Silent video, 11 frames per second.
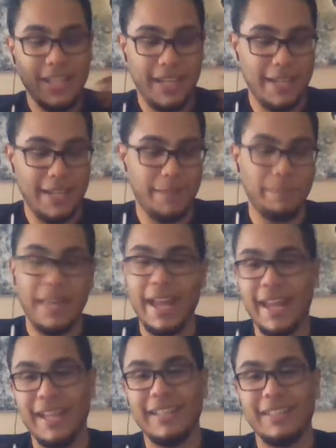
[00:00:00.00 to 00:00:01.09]

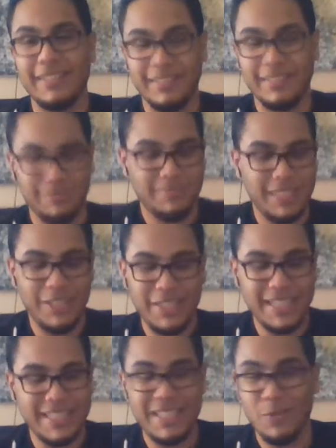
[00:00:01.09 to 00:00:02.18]
And you
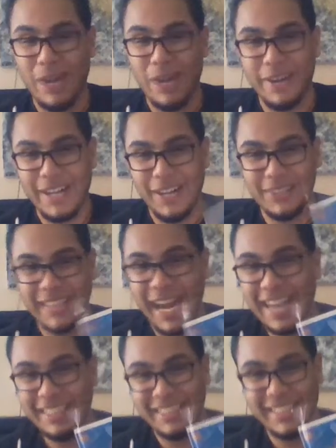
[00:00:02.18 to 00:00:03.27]
get to see Roundhouse.
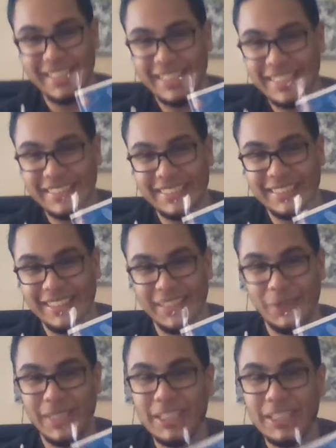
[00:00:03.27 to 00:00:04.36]
I think his
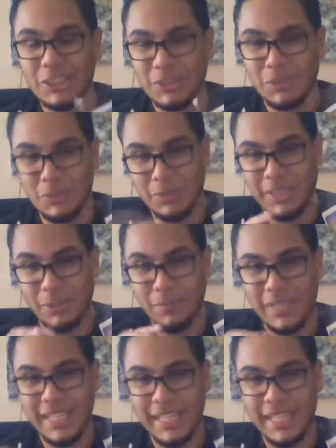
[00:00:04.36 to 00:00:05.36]
little mini